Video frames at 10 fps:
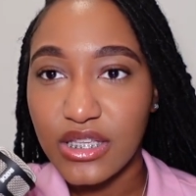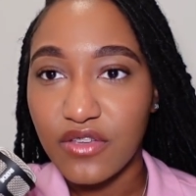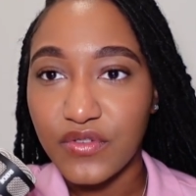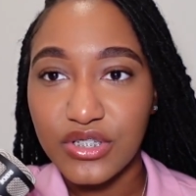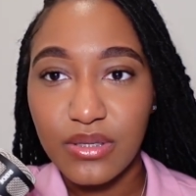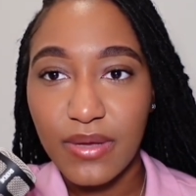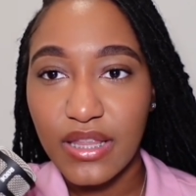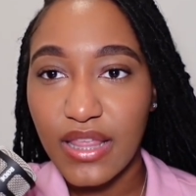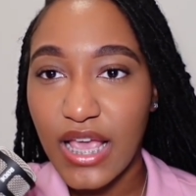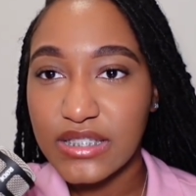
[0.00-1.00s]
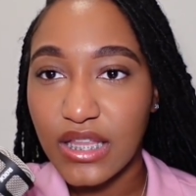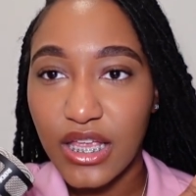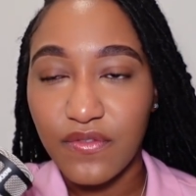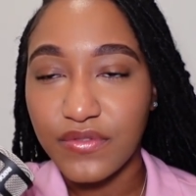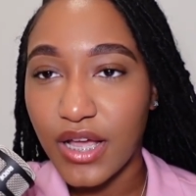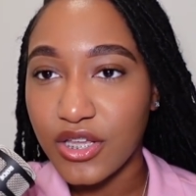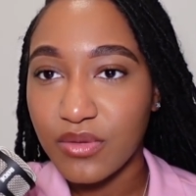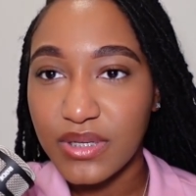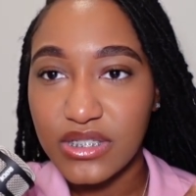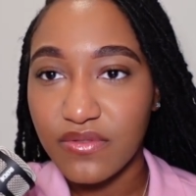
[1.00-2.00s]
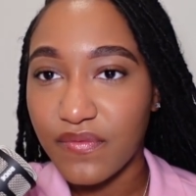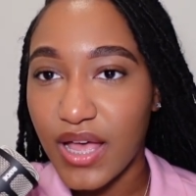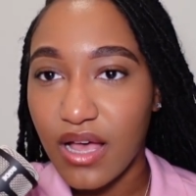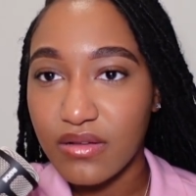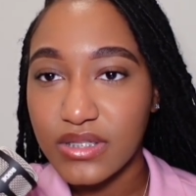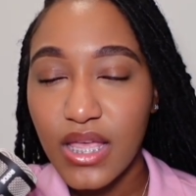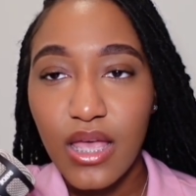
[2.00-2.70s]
If you're somebody that has a lot of documents and files,